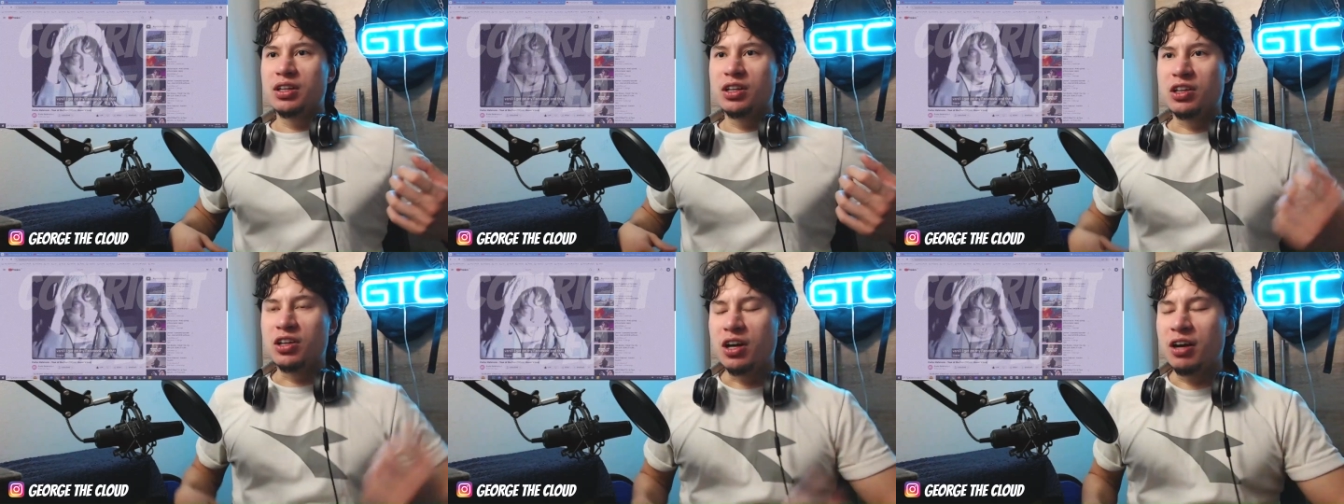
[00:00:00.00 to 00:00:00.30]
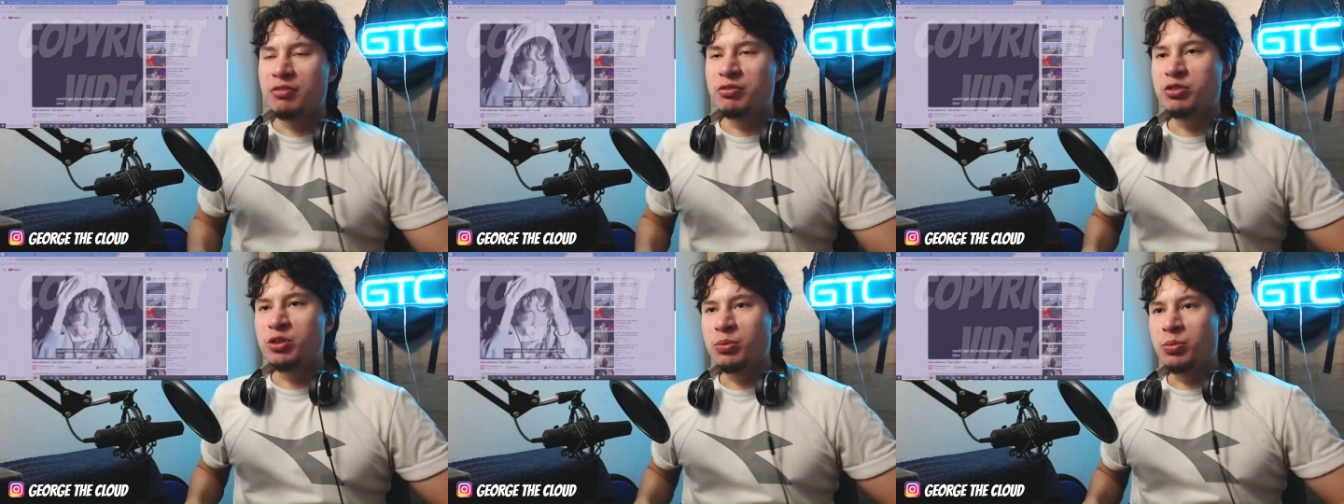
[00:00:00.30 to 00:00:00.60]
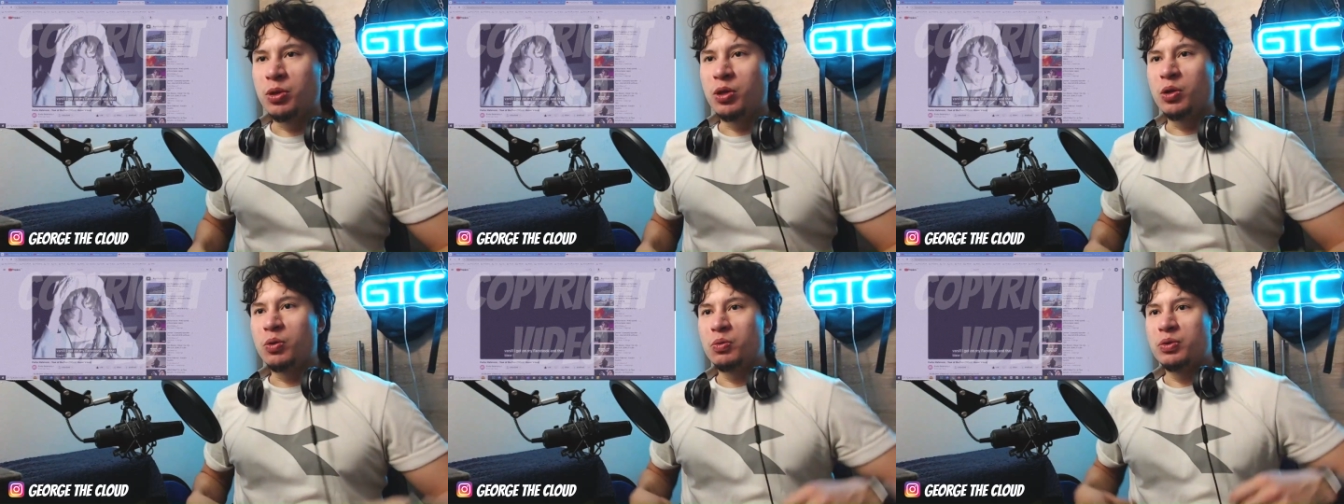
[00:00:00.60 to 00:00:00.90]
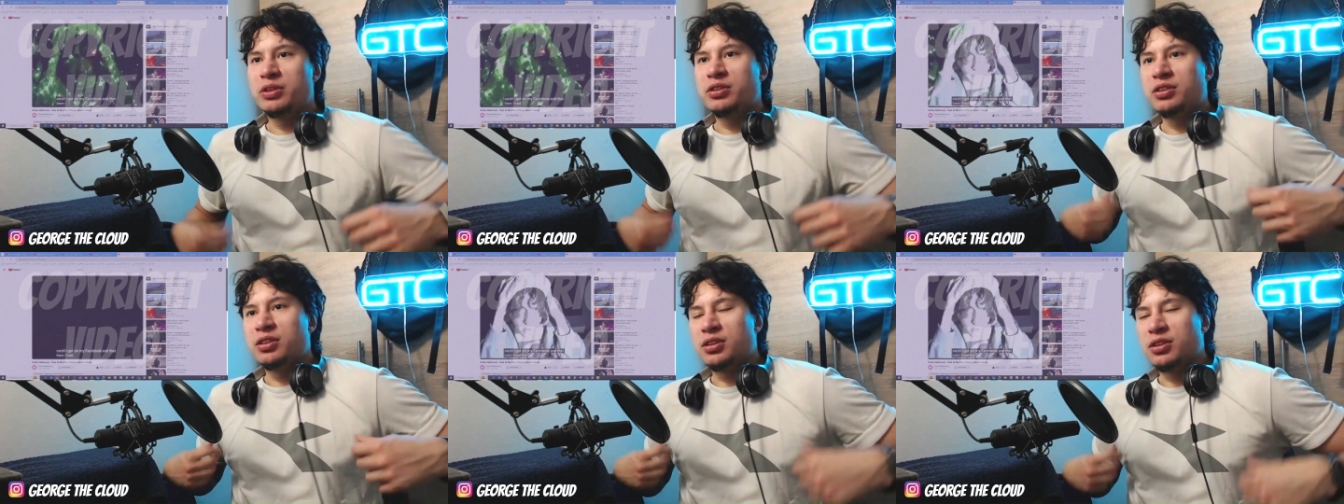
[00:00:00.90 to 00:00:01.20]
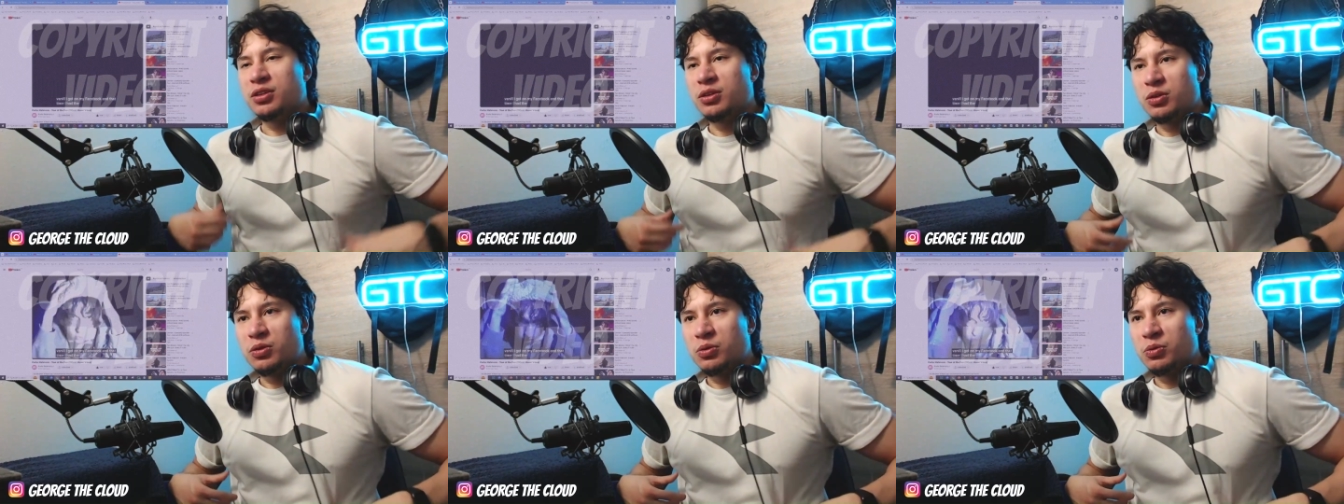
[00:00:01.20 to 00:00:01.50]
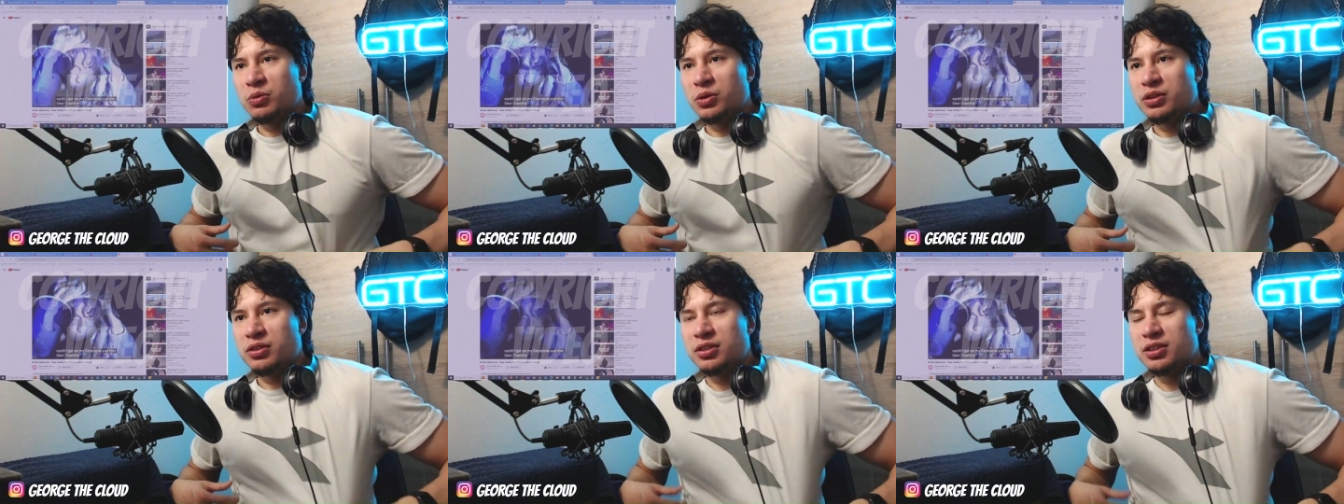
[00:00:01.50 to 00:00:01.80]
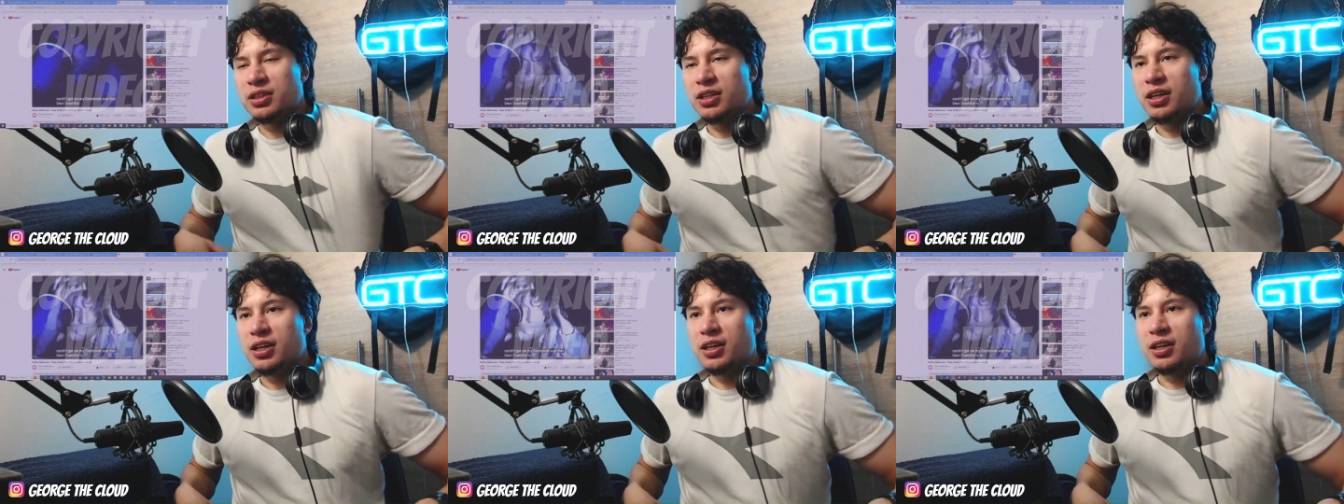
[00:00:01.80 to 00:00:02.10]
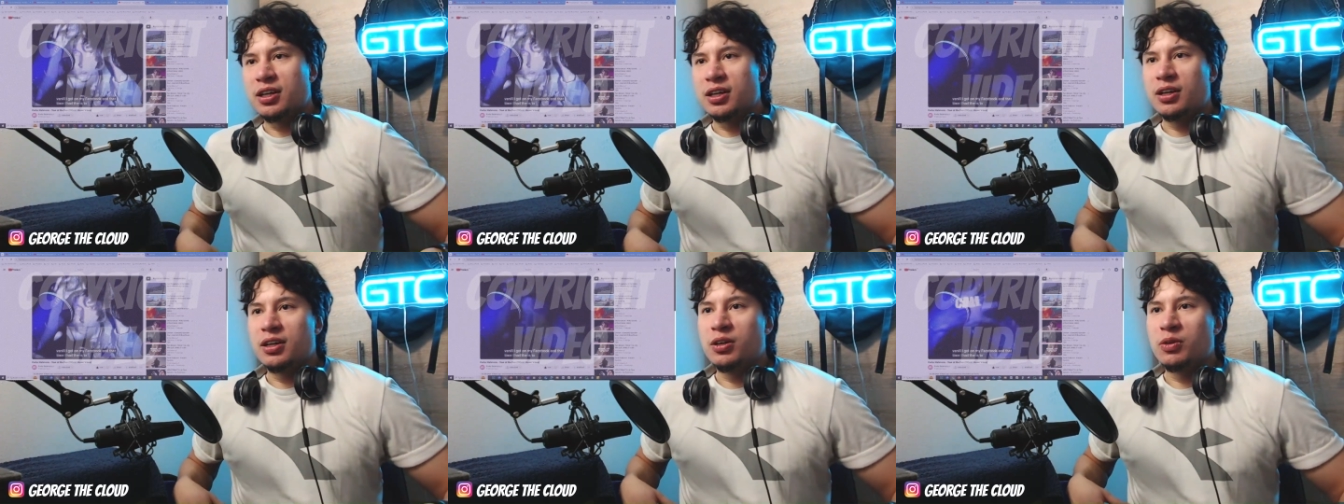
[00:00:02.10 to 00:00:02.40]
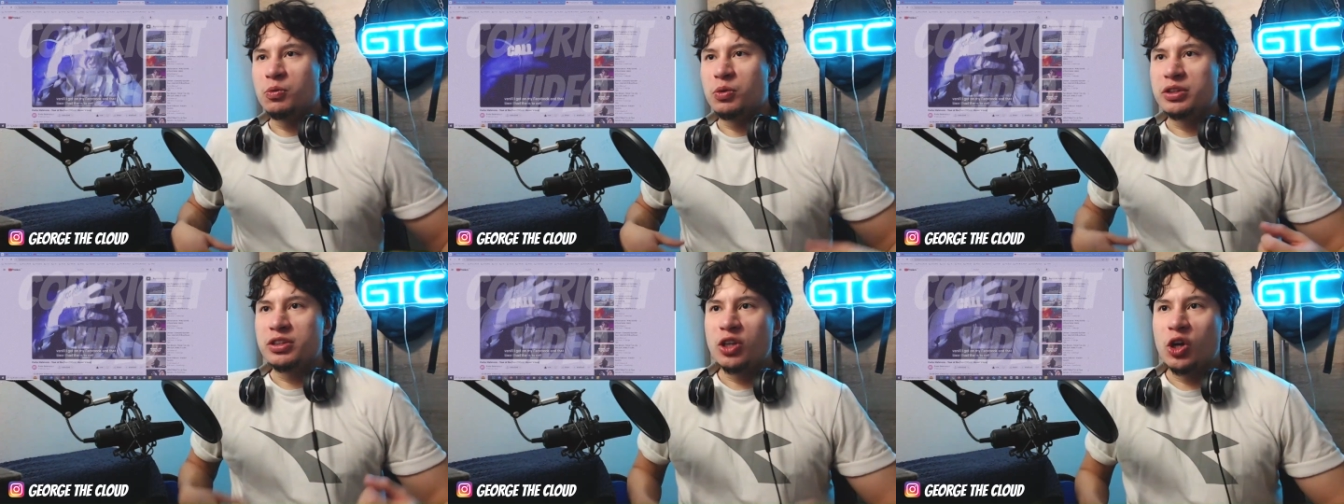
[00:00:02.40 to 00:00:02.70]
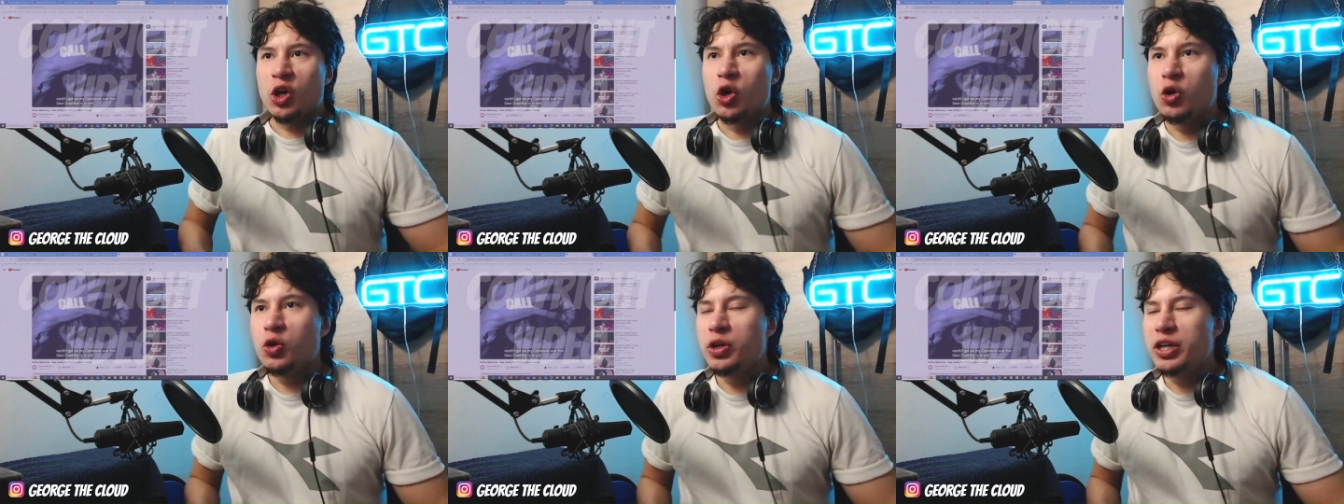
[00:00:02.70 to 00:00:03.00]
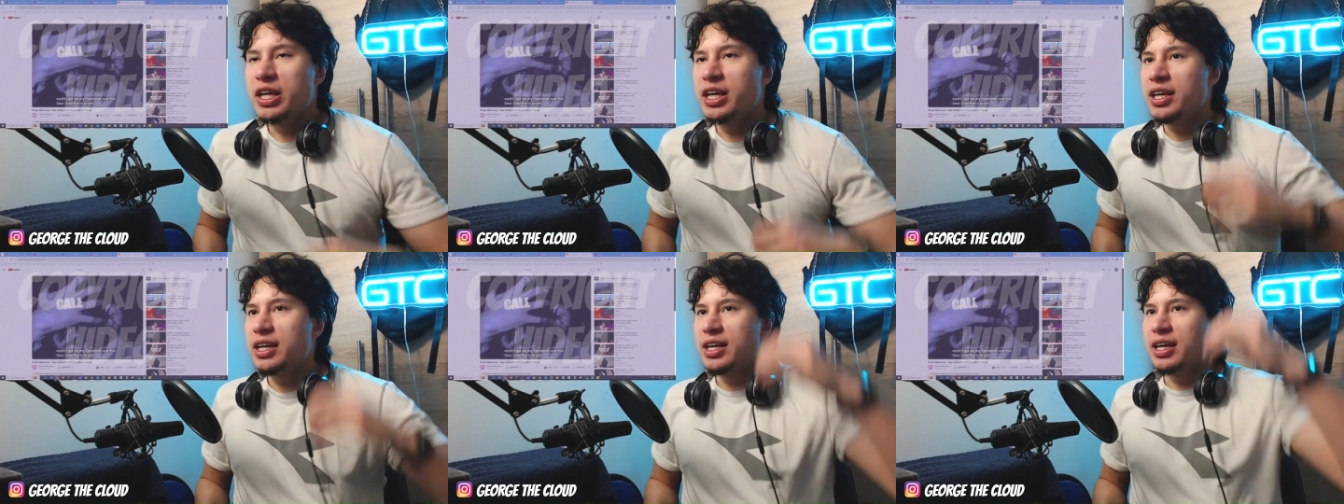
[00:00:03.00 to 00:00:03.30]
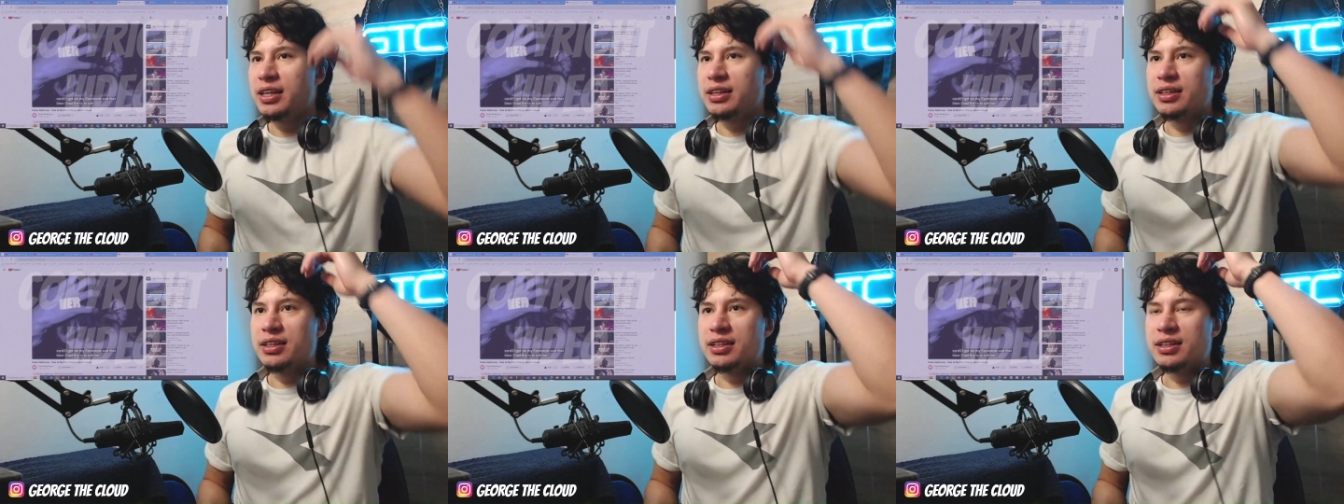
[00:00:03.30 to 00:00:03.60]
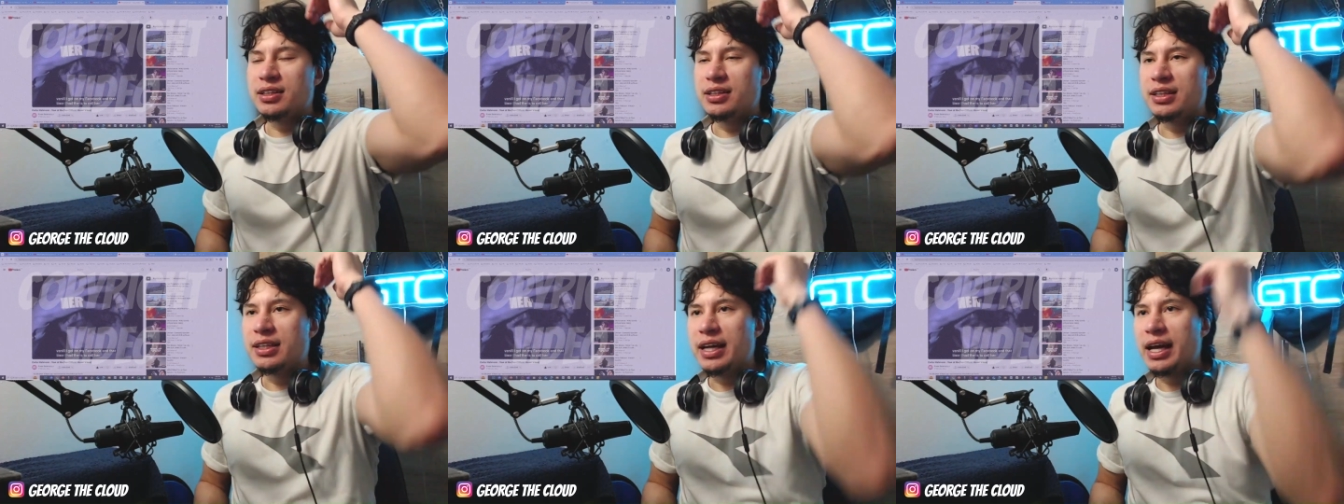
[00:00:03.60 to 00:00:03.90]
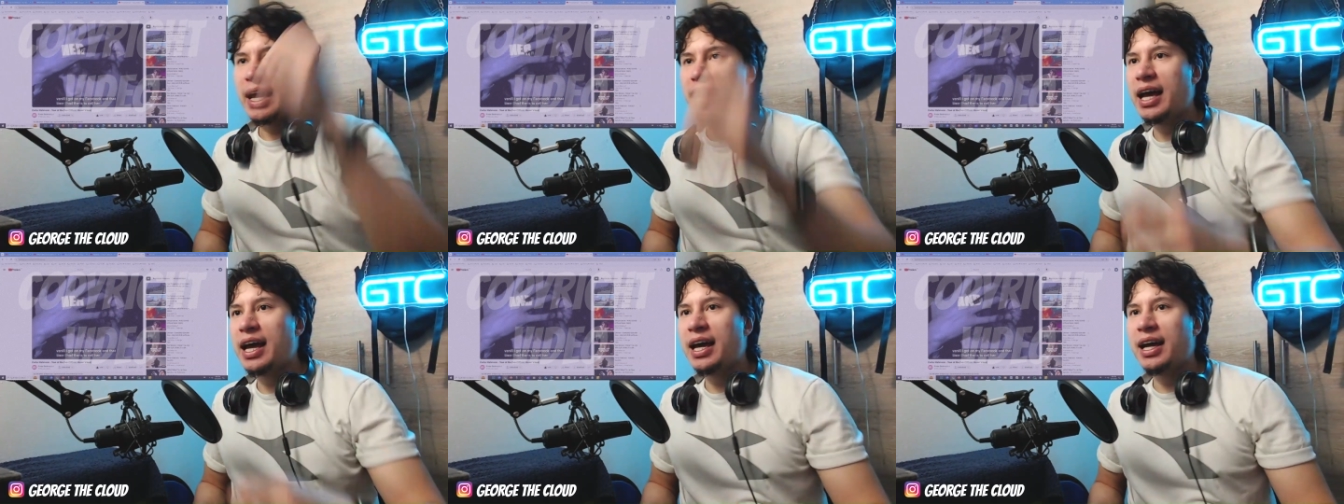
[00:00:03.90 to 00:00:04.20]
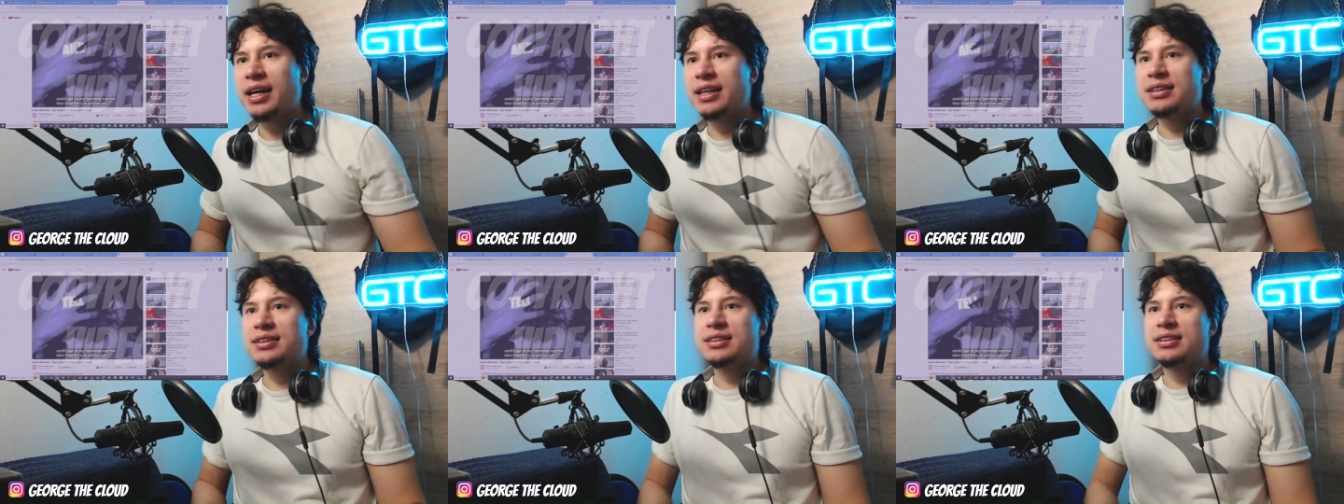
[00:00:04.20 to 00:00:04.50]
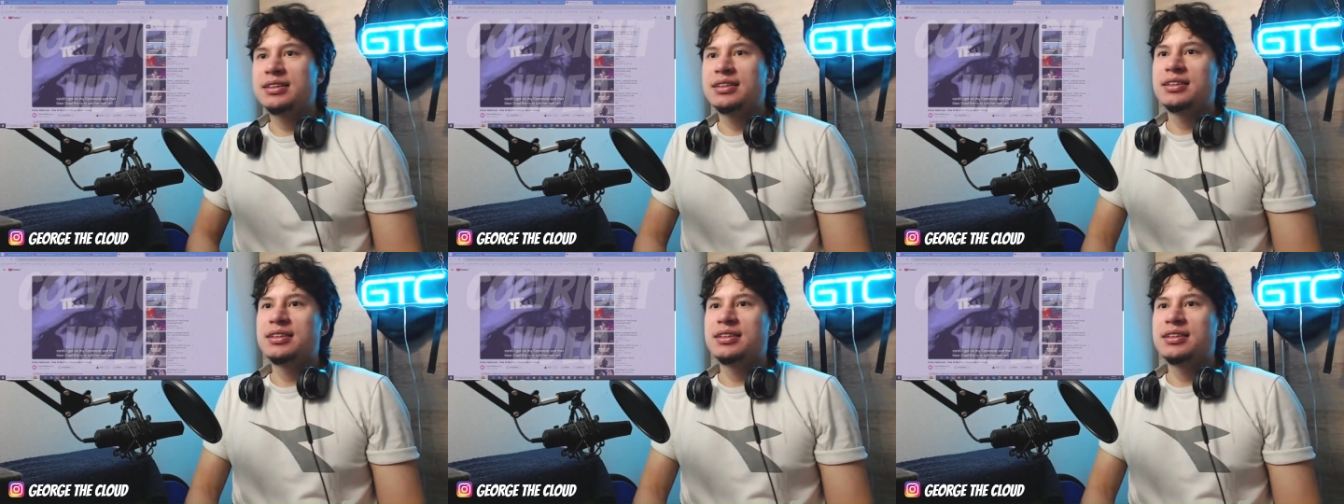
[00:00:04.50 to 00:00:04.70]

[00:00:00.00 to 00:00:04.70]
comfortable with the with the uh with the hoodie and the hat